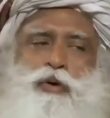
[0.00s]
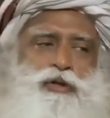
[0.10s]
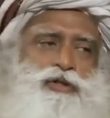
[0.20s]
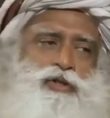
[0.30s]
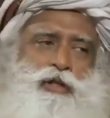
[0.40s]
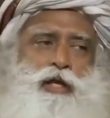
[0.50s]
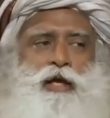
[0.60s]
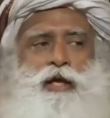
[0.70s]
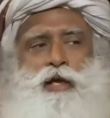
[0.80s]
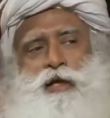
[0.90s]
pots on
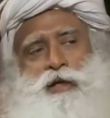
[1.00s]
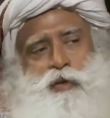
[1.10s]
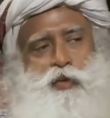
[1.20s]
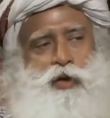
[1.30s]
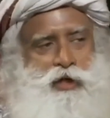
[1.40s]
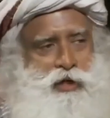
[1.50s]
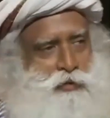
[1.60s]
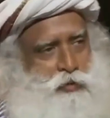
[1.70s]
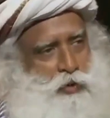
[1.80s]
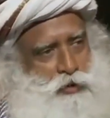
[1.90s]
their head and
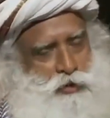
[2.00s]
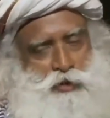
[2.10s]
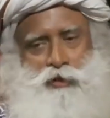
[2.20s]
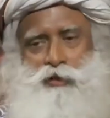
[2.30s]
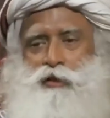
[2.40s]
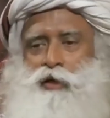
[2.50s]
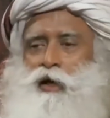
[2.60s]
walking water,